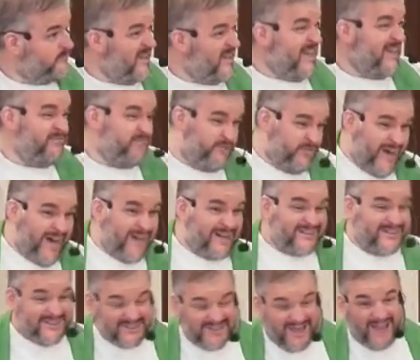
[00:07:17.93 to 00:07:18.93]
In
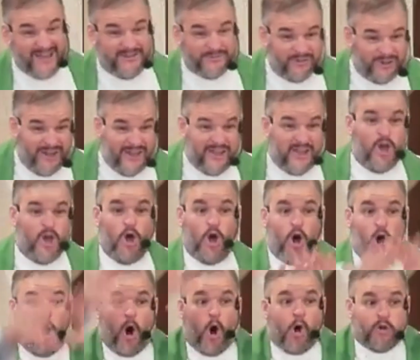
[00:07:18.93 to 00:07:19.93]
fact, it's kind of like
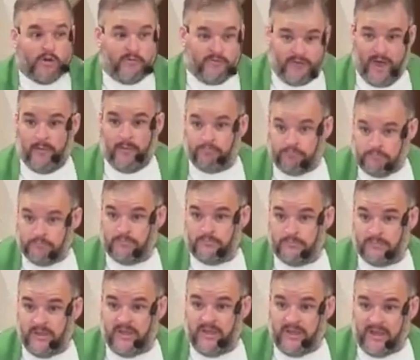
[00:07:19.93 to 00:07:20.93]
all of them,
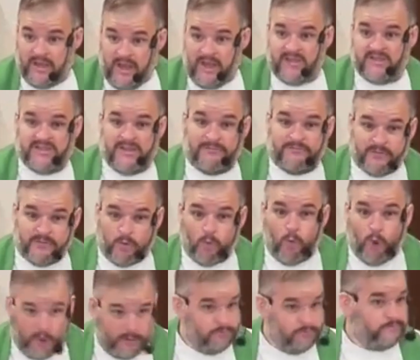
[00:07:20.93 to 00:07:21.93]
except for
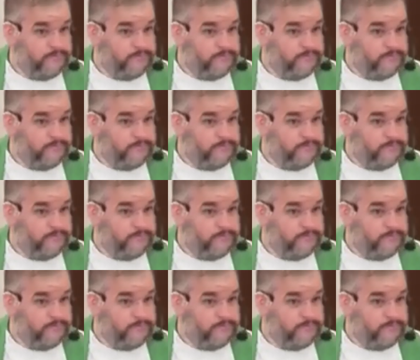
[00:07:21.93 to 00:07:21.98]
one.